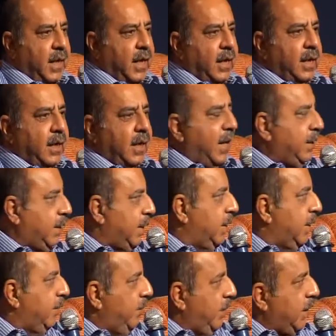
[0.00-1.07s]
and I
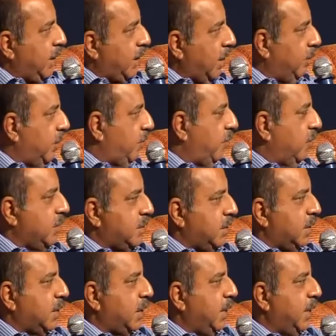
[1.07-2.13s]
think then we'll come the full
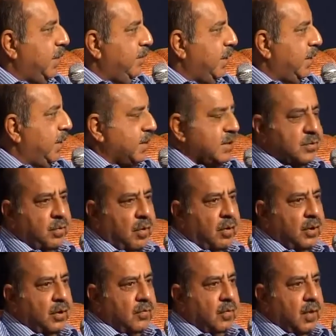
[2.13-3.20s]
circle and we can
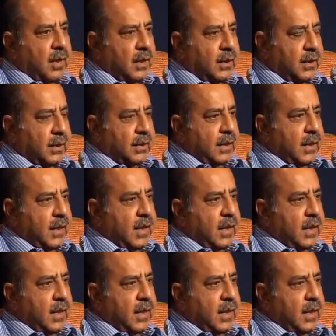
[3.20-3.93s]
respond to one another.